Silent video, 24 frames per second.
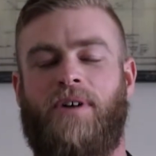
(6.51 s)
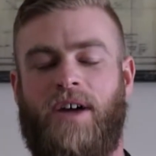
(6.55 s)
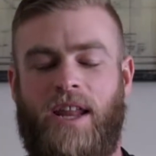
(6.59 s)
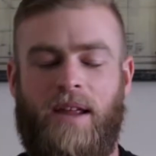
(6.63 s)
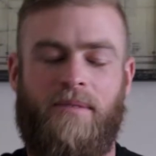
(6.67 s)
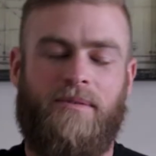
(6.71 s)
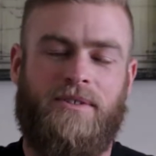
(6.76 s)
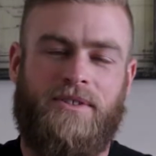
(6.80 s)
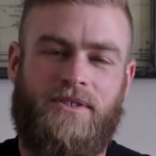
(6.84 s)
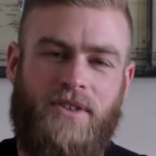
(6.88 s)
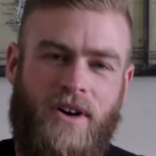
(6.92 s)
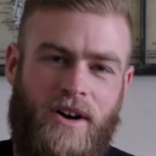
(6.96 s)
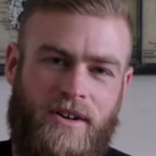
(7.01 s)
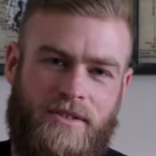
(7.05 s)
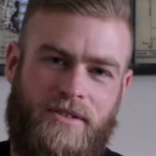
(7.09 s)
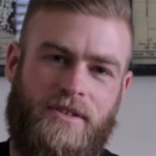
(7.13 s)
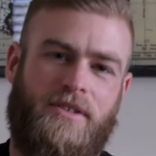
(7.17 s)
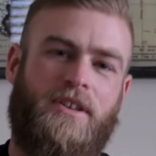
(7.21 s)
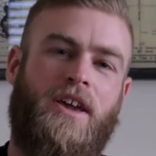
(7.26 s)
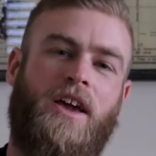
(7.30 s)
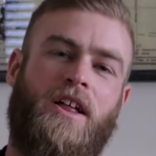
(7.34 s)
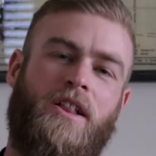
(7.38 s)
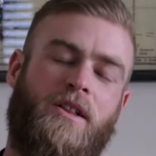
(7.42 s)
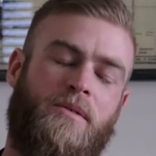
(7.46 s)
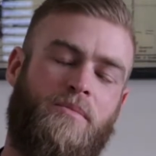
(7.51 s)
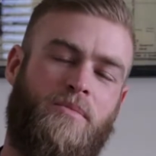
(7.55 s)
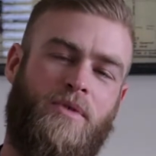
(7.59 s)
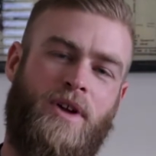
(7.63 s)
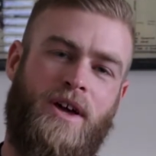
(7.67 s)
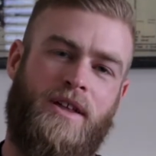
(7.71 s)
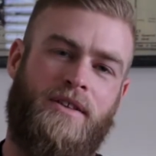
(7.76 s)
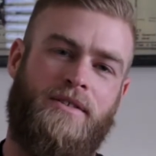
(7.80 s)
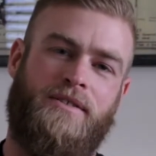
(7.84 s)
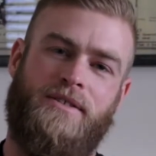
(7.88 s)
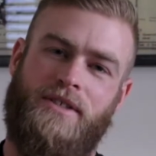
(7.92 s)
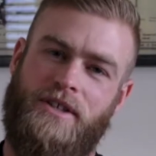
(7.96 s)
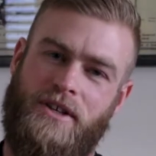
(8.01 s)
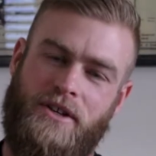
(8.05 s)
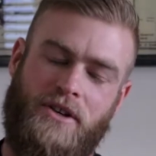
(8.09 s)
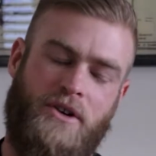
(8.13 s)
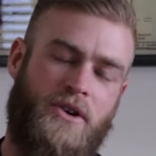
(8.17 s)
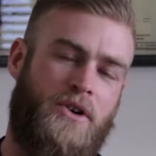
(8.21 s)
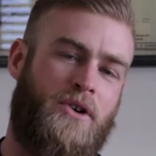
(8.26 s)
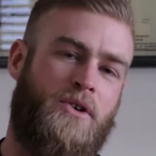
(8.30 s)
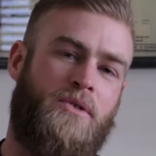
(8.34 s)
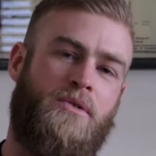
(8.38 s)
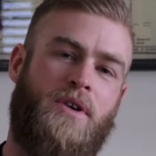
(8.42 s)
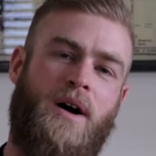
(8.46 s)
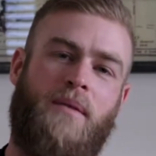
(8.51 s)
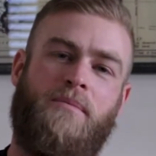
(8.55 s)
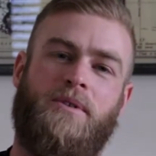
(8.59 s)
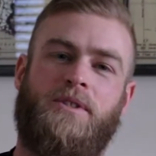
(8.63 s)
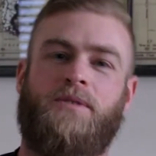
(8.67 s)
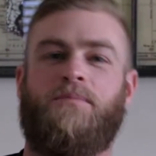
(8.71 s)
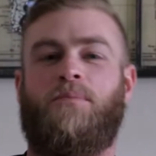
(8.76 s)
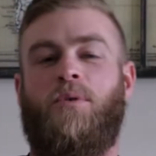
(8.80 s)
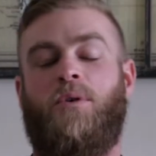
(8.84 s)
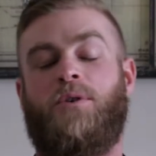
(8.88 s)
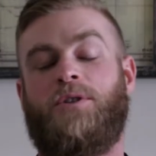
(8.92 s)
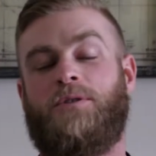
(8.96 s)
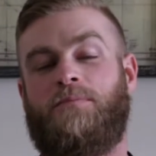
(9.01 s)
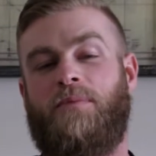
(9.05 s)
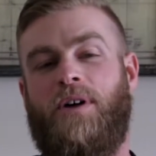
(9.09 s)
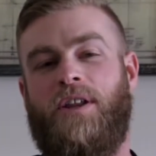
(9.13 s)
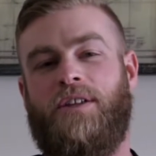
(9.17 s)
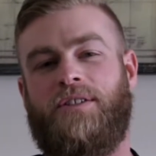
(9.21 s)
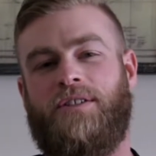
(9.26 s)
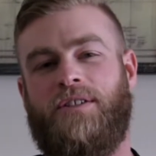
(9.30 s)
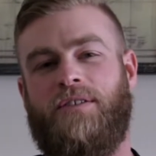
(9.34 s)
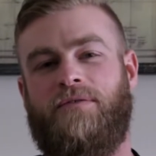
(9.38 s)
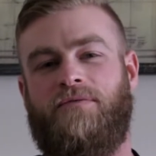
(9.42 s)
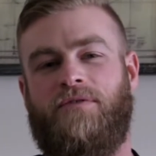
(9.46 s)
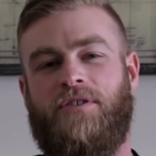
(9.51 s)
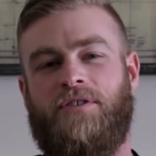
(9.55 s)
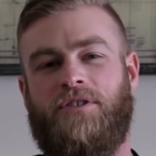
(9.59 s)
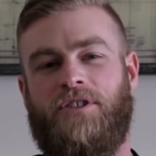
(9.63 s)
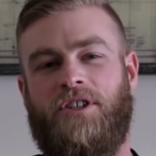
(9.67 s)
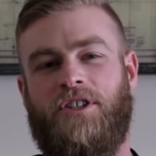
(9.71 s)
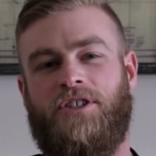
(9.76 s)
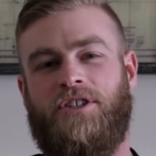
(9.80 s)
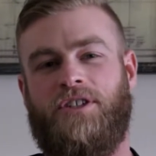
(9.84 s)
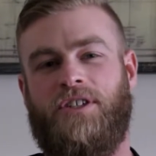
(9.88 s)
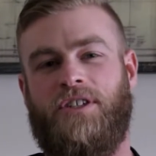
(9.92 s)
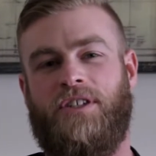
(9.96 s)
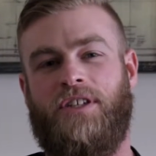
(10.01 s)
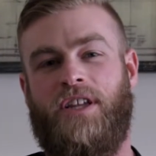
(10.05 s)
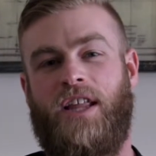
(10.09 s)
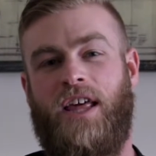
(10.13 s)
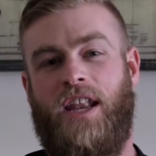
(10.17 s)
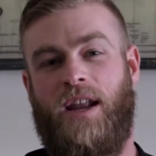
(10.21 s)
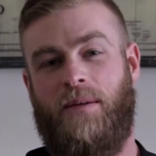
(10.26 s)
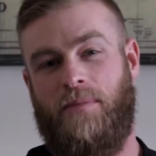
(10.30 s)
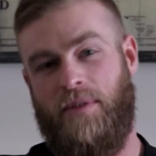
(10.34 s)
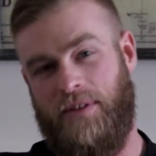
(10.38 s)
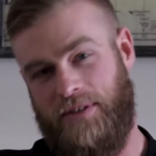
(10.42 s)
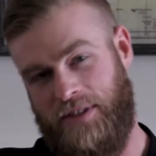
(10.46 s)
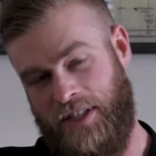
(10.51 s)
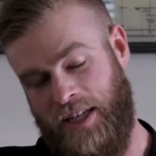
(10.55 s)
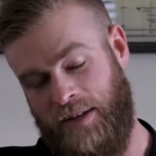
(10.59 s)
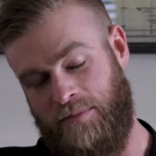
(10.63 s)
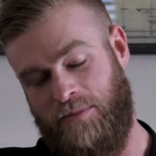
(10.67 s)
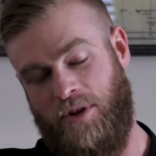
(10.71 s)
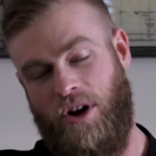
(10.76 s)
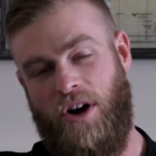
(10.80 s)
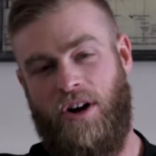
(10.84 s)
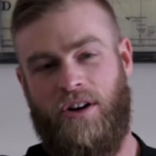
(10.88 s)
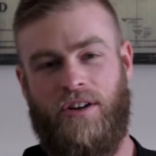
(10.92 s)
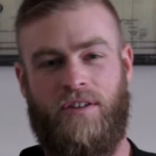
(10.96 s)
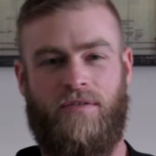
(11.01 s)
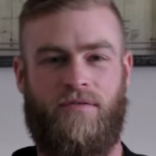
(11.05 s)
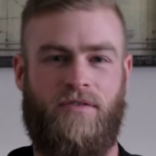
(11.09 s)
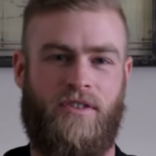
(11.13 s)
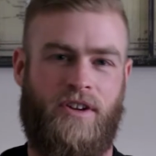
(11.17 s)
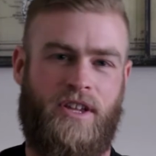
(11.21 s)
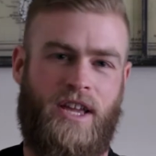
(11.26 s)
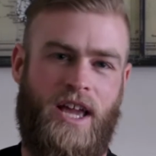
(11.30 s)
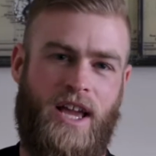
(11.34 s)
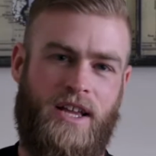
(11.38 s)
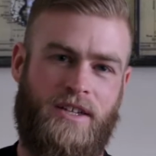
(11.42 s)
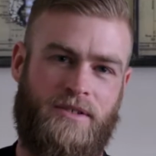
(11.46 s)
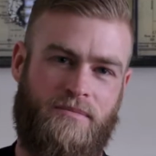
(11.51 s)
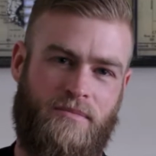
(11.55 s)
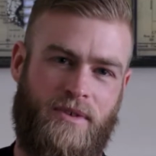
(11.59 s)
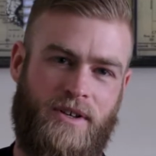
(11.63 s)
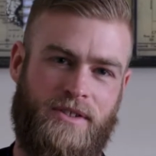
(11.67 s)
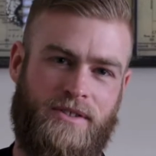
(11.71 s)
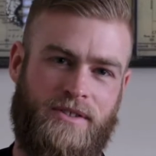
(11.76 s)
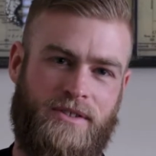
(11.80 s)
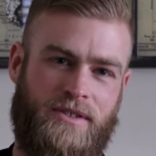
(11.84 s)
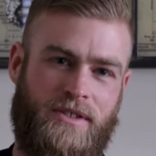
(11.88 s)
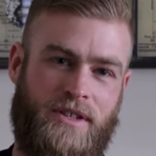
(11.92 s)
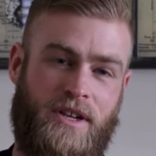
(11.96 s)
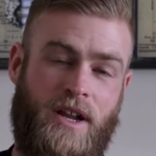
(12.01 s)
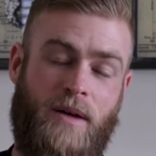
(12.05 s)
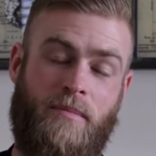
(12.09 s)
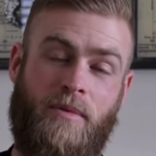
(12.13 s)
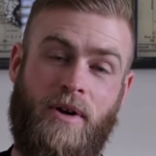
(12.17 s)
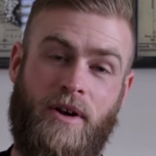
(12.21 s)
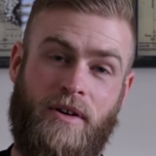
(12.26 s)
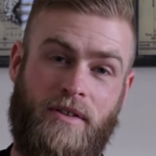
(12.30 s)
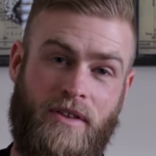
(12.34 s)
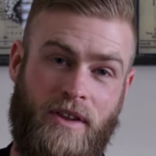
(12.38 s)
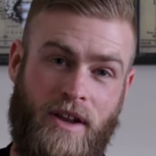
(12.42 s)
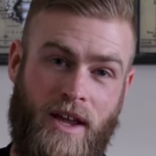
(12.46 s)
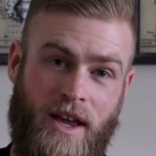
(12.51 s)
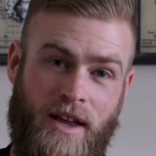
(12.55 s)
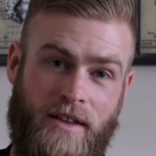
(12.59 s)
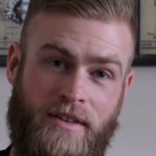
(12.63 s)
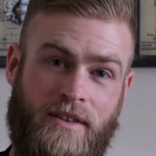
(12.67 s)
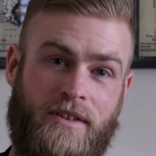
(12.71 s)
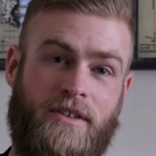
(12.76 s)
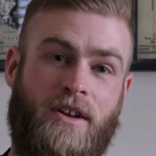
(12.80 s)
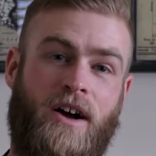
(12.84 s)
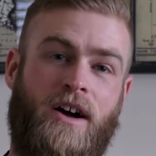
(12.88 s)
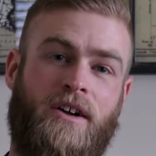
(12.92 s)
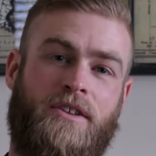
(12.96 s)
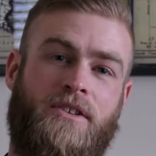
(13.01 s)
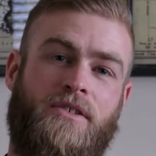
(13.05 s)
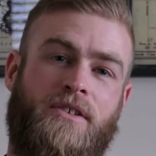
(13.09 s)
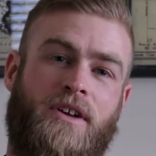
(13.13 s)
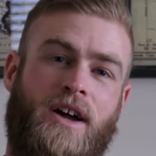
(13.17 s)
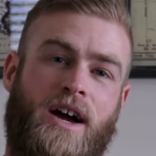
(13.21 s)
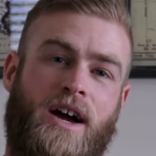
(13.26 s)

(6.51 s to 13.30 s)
My name is Dr. Caleb Redden, DO. I'm a sports medicine physician and I'm the team doctor for Kaged Muscle, and I'm here today to talk to you